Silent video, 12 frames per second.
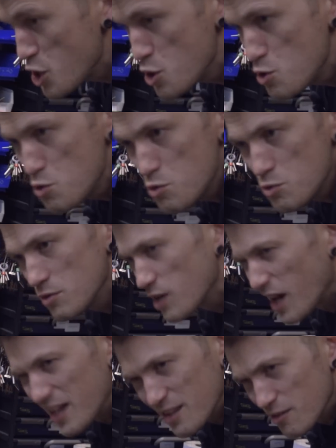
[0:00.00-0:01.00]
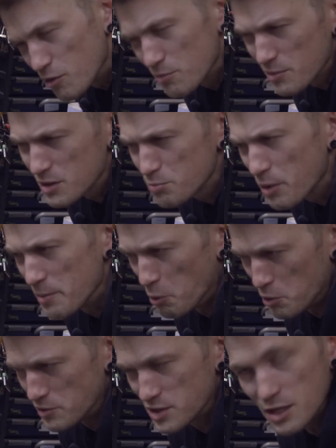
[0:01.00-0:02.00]
there's probably
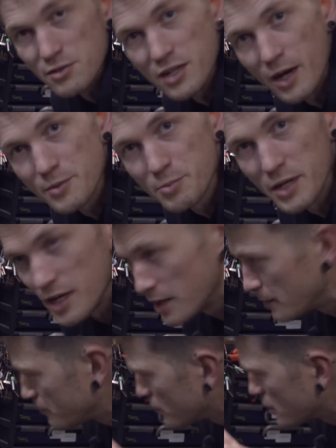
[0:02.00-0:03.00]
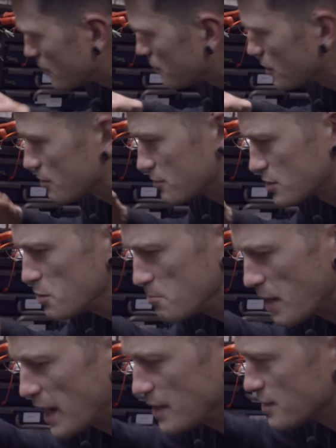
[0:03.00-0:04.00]
more than two types, but the two
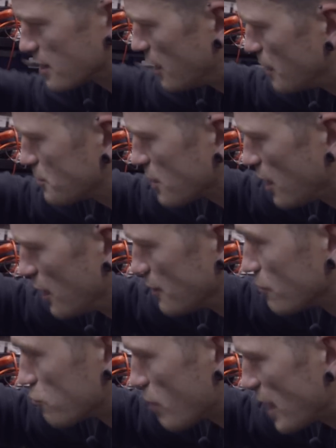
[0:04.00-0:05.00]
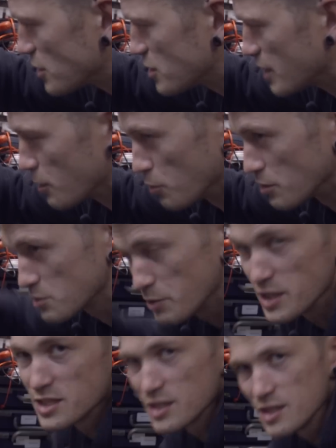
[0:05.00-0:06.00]
main types are the ratcheting ones,
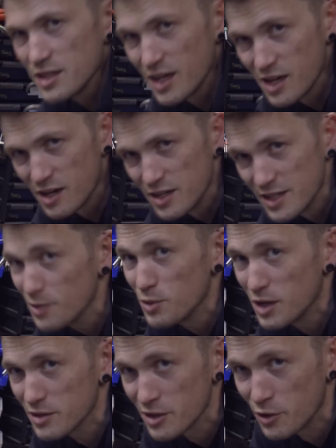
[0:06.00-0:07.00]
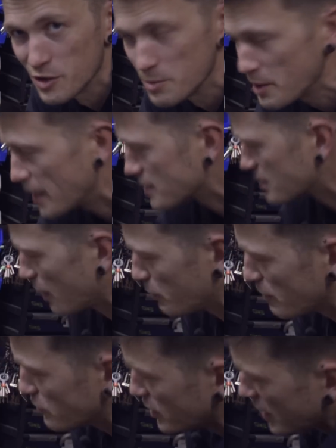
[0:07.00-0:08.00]
which in an ideal world are not the best.
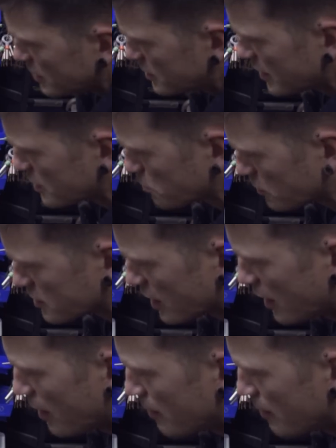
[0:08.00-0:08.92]
However, the SGS ones